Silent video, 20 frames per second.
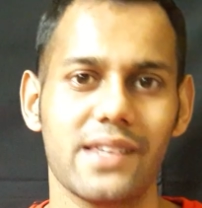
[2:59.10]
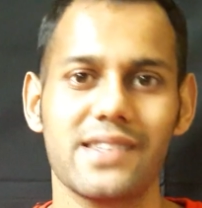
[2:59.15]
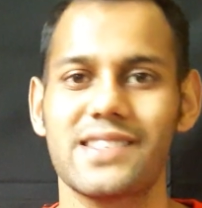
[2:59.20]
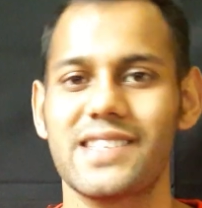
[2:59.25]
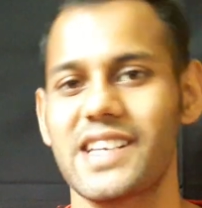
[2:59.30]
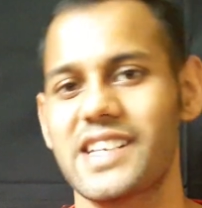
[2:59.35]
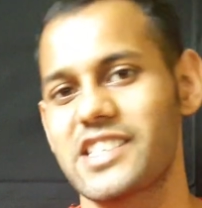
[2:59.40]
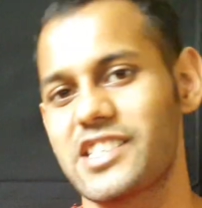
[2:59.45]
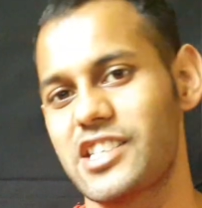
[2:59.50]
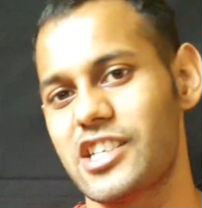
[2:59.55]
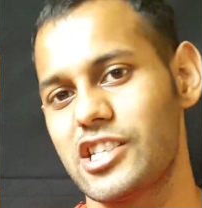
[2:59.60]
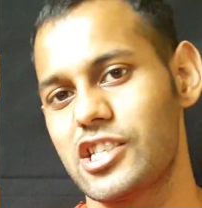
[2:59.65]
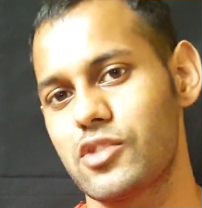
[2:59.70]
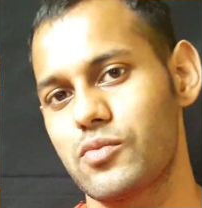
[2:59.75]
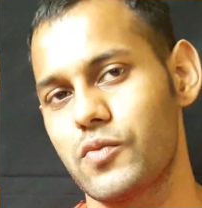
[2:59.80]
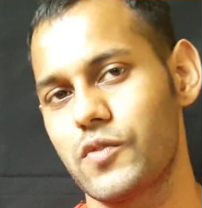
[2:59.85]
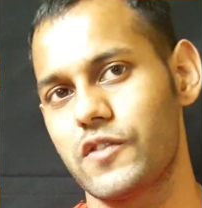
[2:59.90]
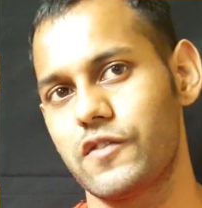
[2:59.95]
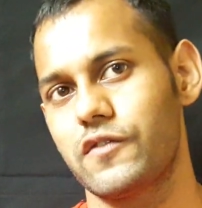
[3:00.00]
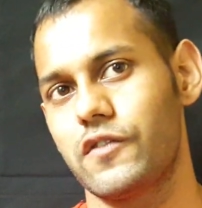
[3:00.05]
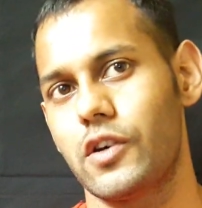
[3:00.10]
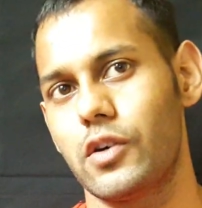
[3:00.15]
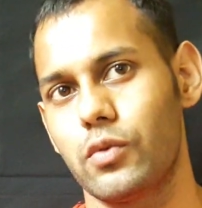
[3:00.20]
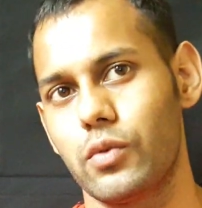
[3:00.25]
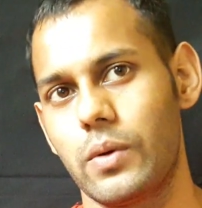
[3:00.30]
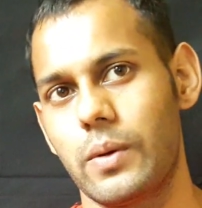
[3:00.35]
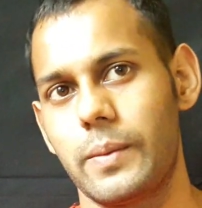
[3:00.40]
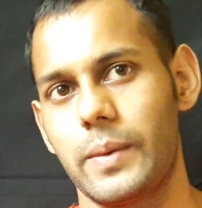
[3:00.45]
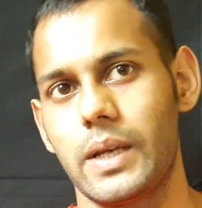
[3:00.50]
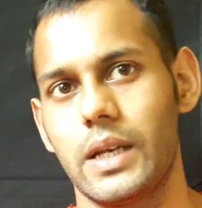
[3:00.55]
and six teaspoons for
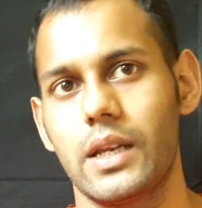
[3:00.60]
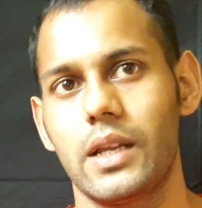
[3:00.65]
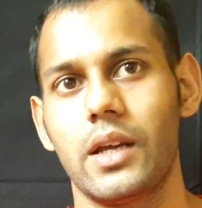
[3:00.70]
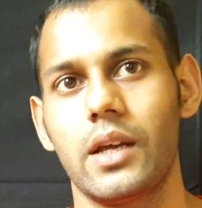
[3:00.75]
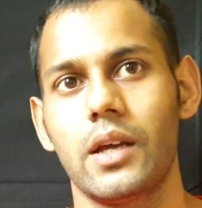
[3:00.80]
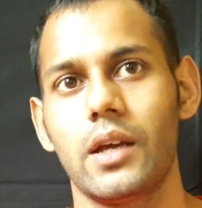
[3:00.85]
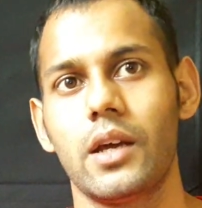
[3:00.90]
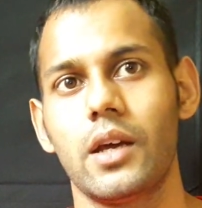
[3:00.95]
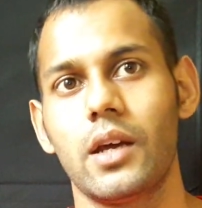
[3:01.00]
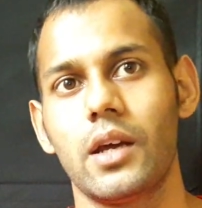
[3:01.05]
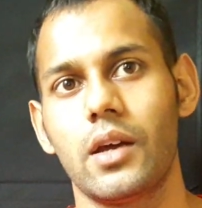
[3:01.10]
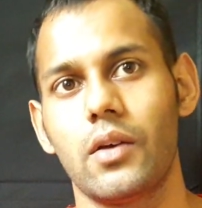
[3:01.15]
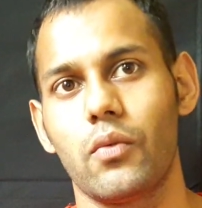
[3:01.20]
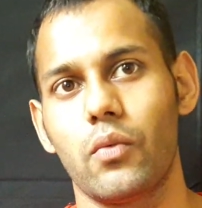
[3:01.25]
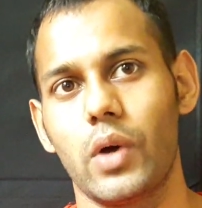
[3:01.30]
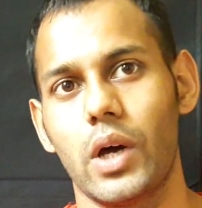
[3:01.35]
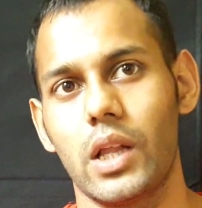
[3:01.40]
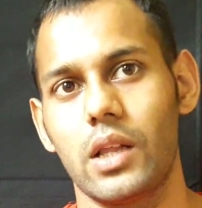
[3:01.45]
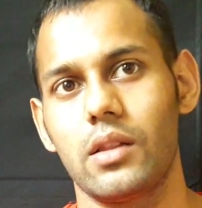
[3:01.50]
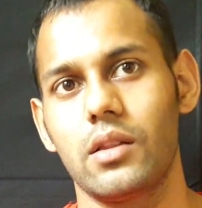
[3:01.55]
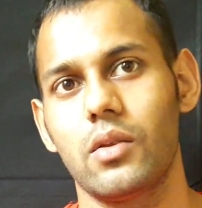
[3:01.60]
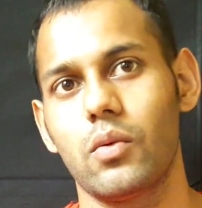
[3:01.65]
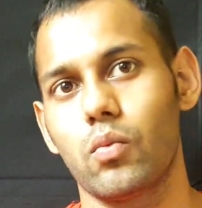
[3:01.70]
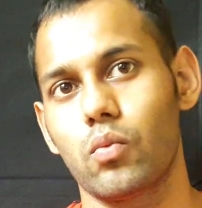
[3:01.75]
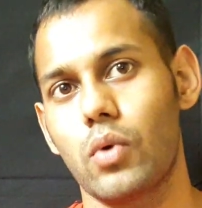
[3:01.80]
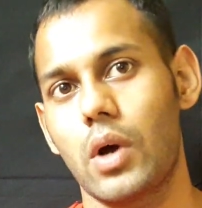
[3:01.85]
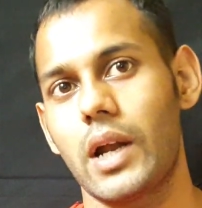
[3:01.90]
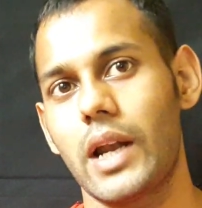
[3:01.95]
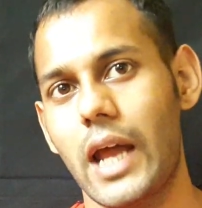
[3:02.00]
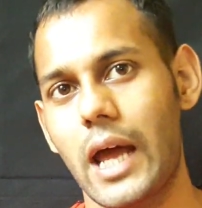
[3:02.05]
women. Well,
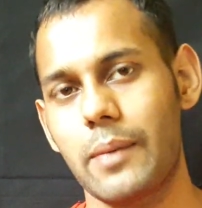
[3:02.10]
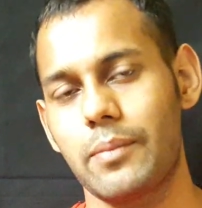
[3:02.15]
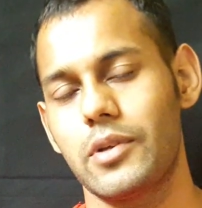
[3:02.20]
one